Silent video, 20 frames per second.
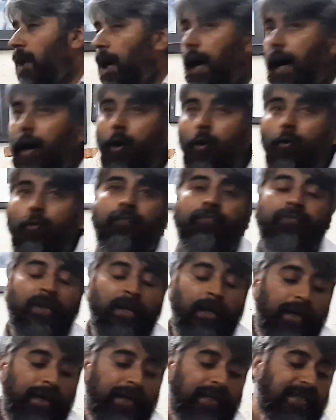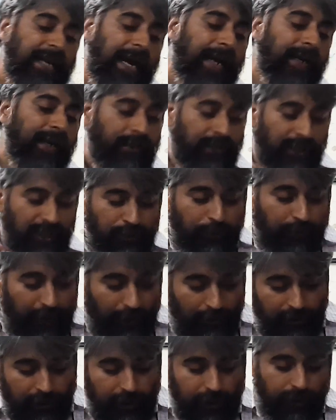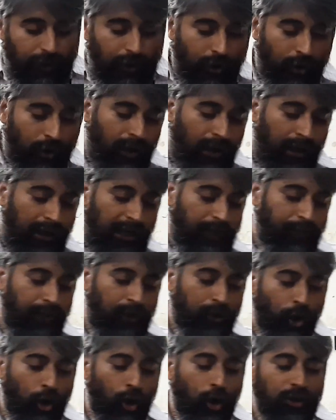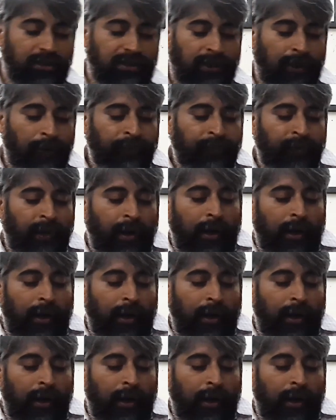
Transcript: now is that this particular labor codes